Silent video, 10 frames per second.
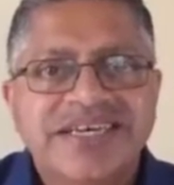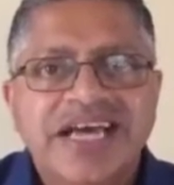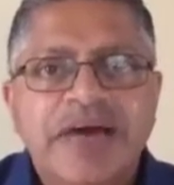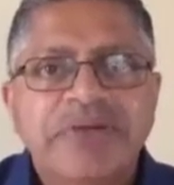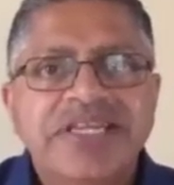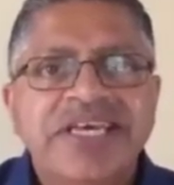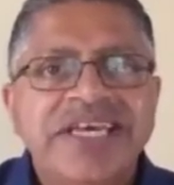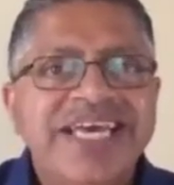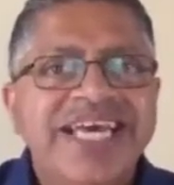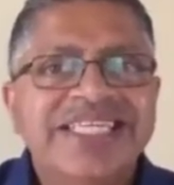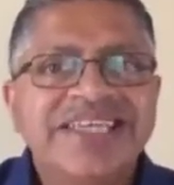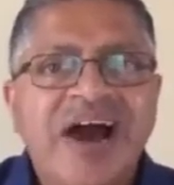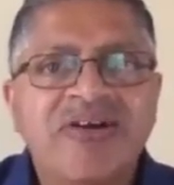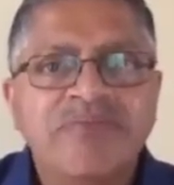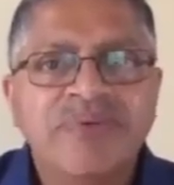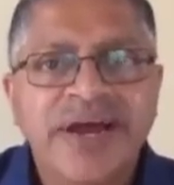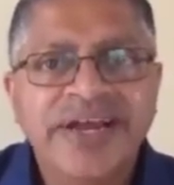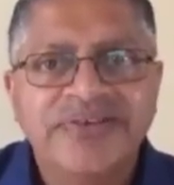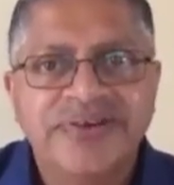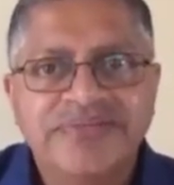i mean he is our
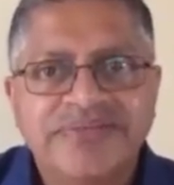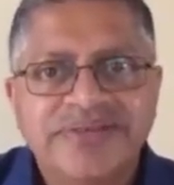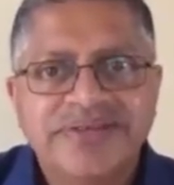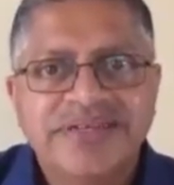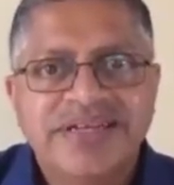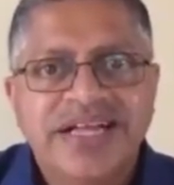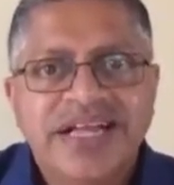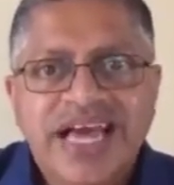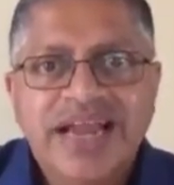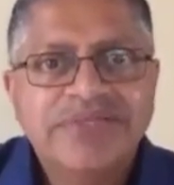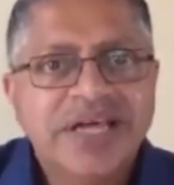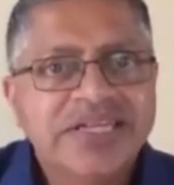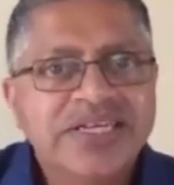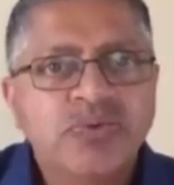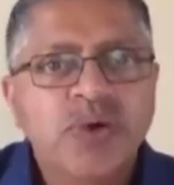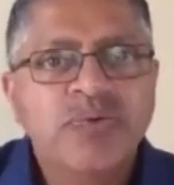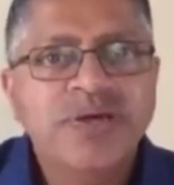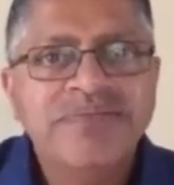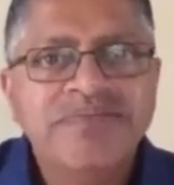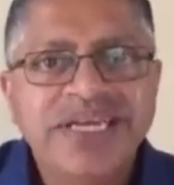bridegroom and i'm telling you when
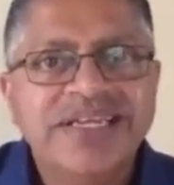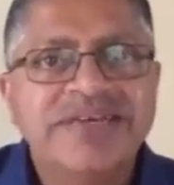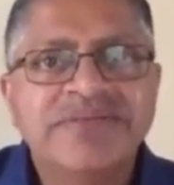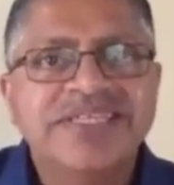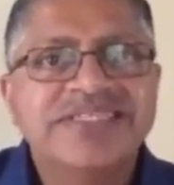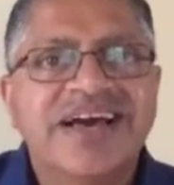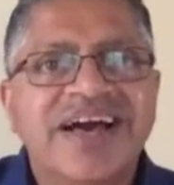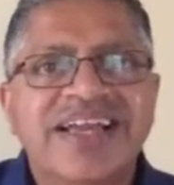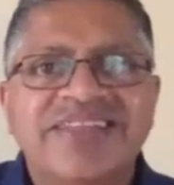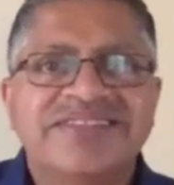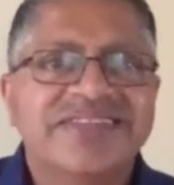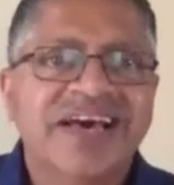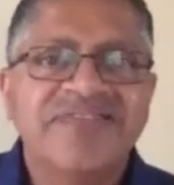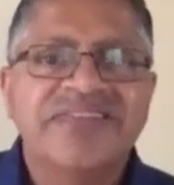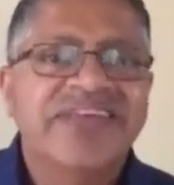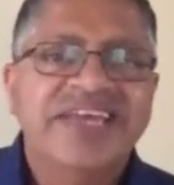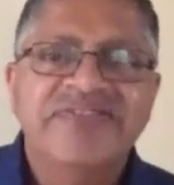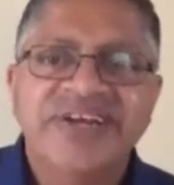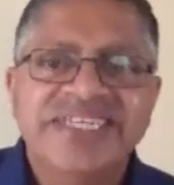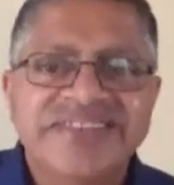we meet him in the sky and it's level and thank you
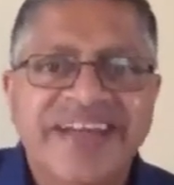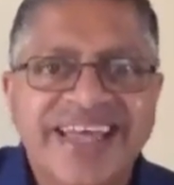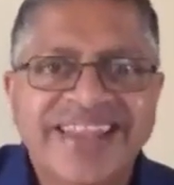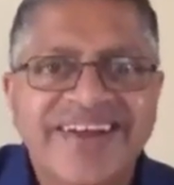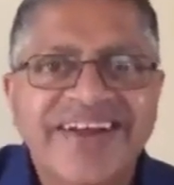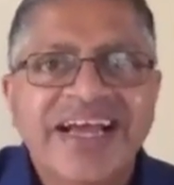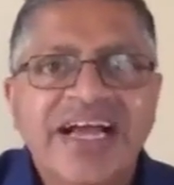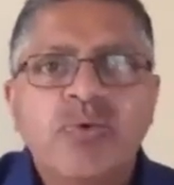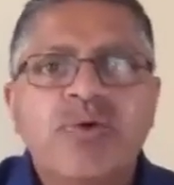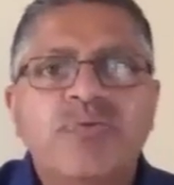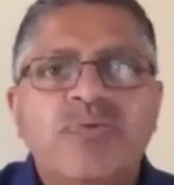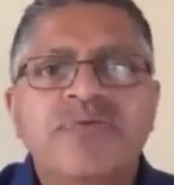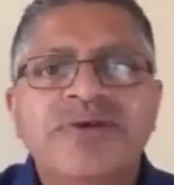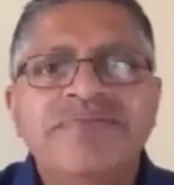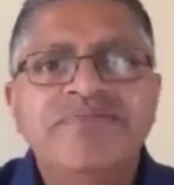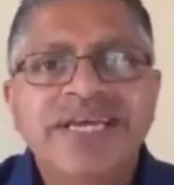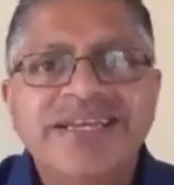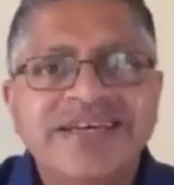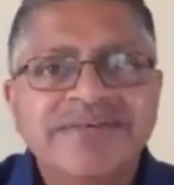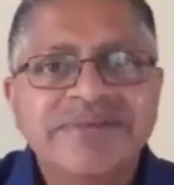for raising your hand there when when we
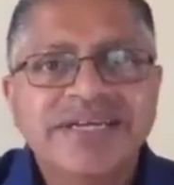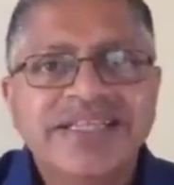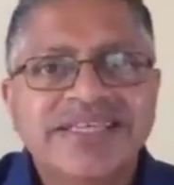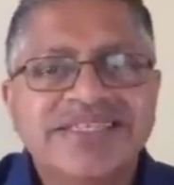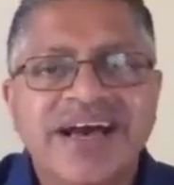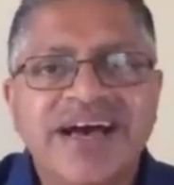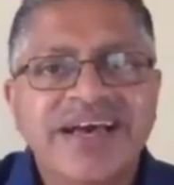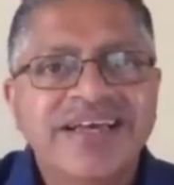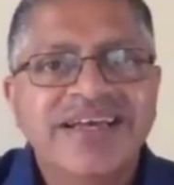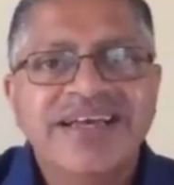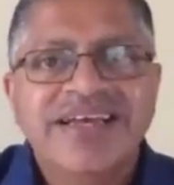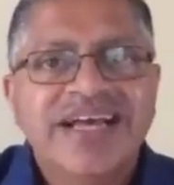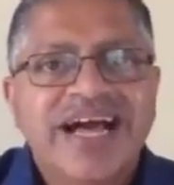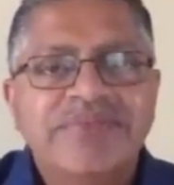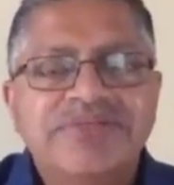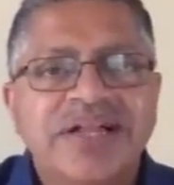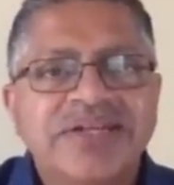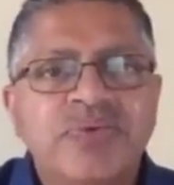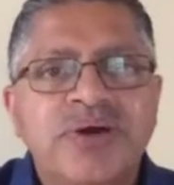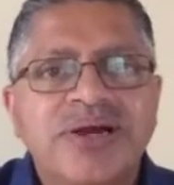meet him in the sky I'm telling
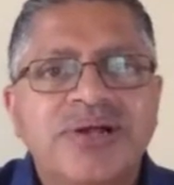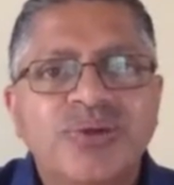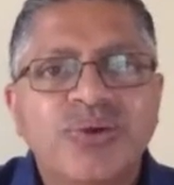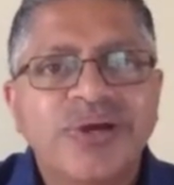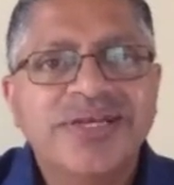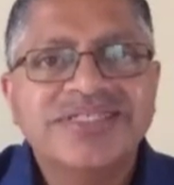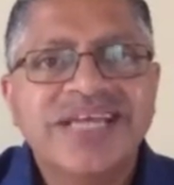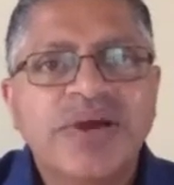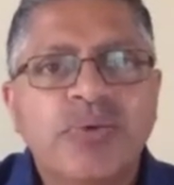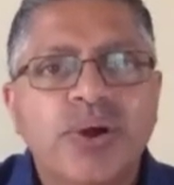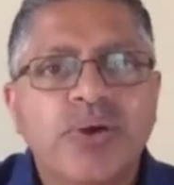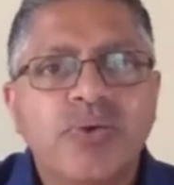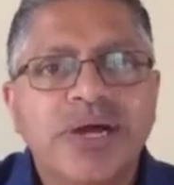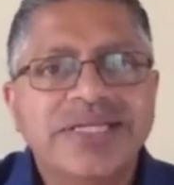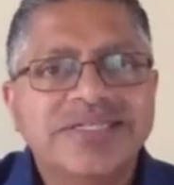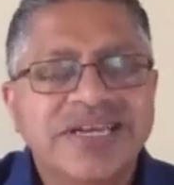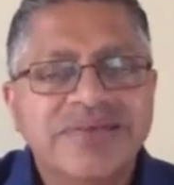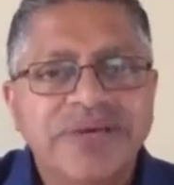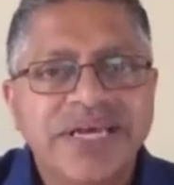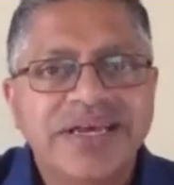you what a glorious day it's going to
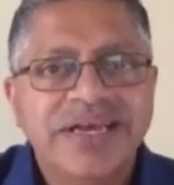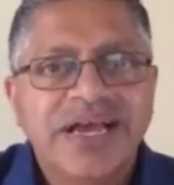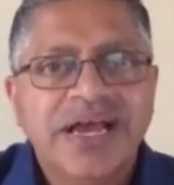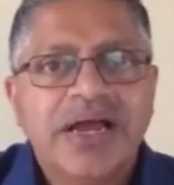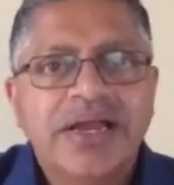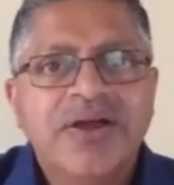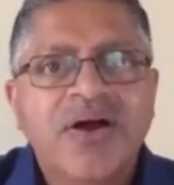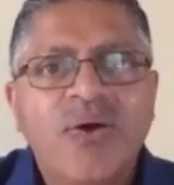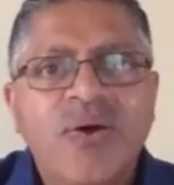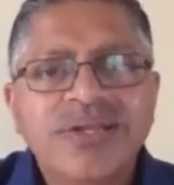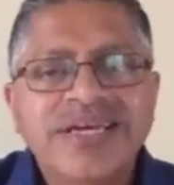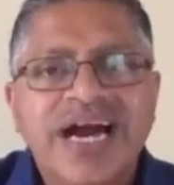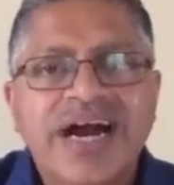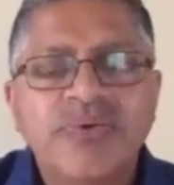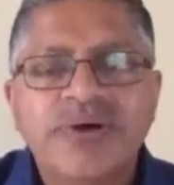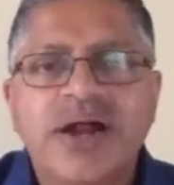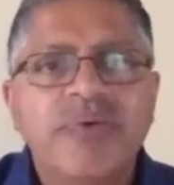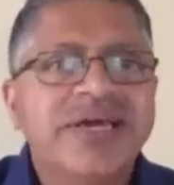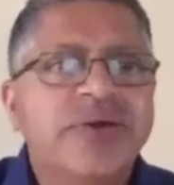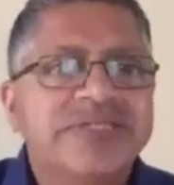be. Not only are
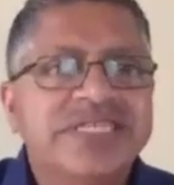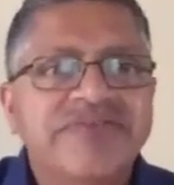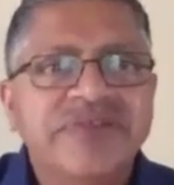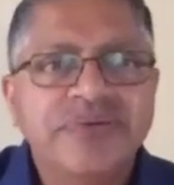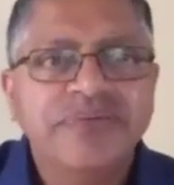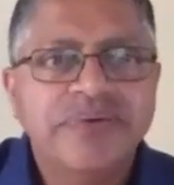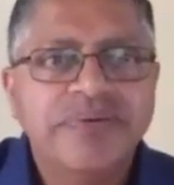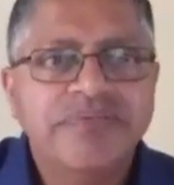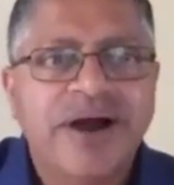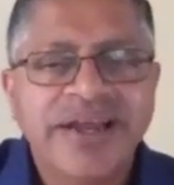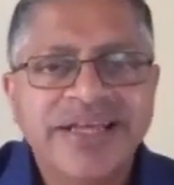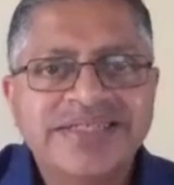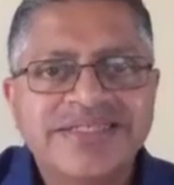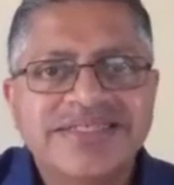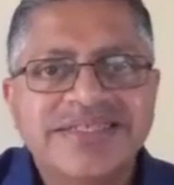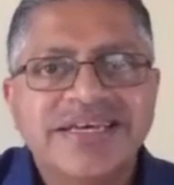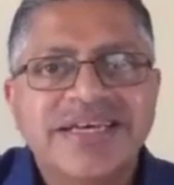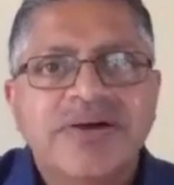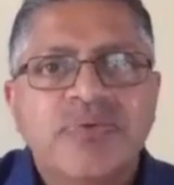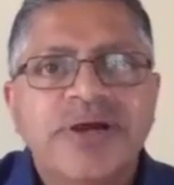we going to receive new bodies,
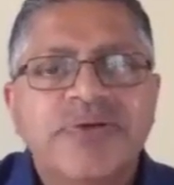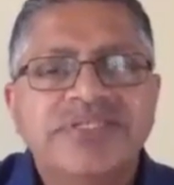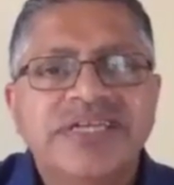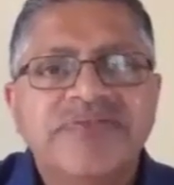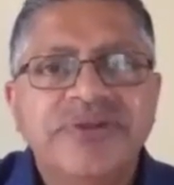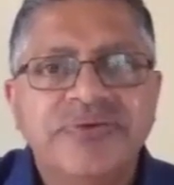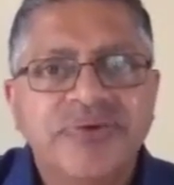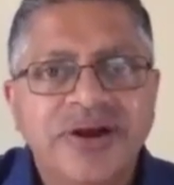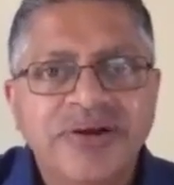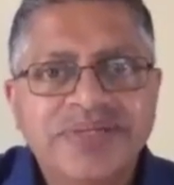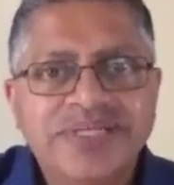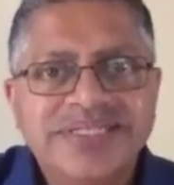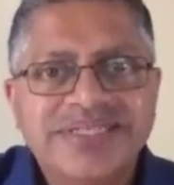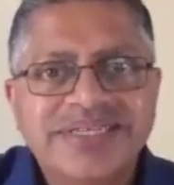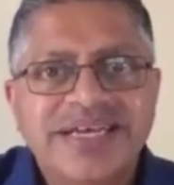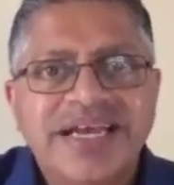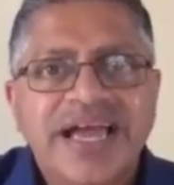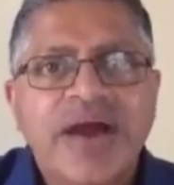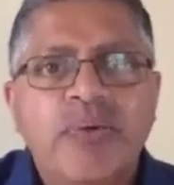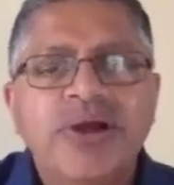we're going to receive new robes,
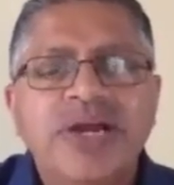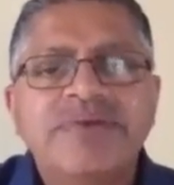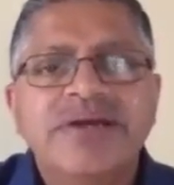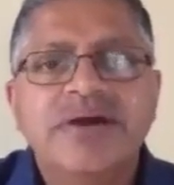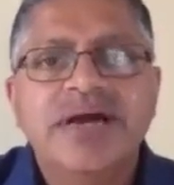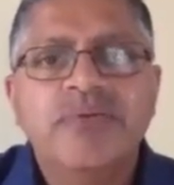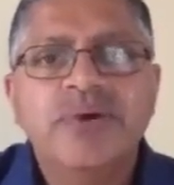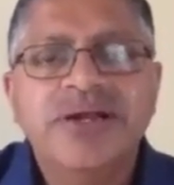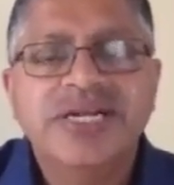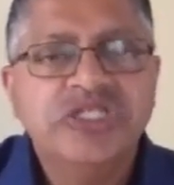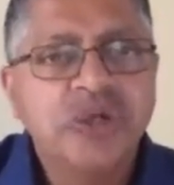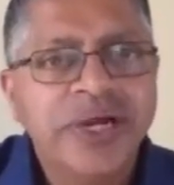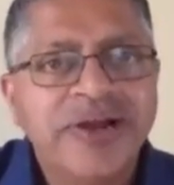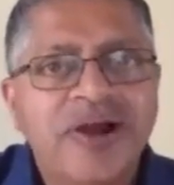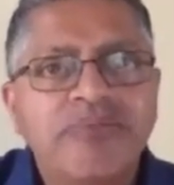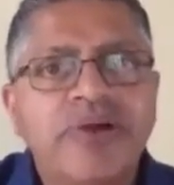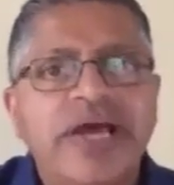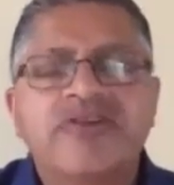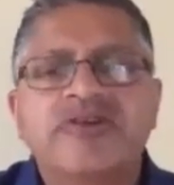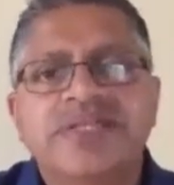and we're going to be and we're going to join our
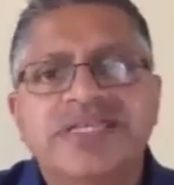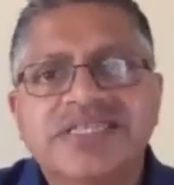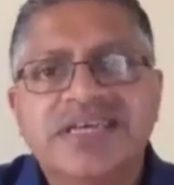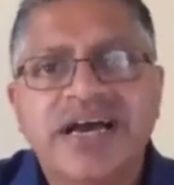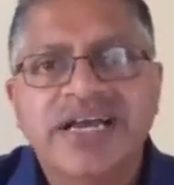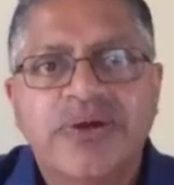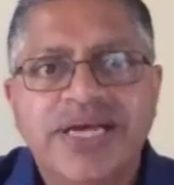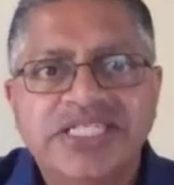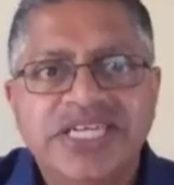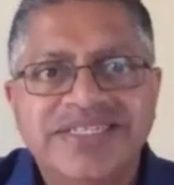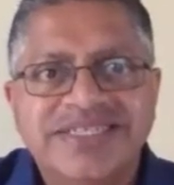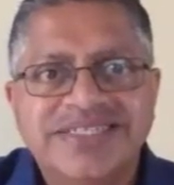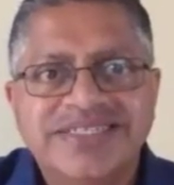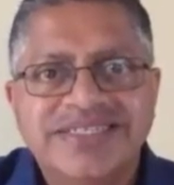bridegroom in the city of Christ Jesus.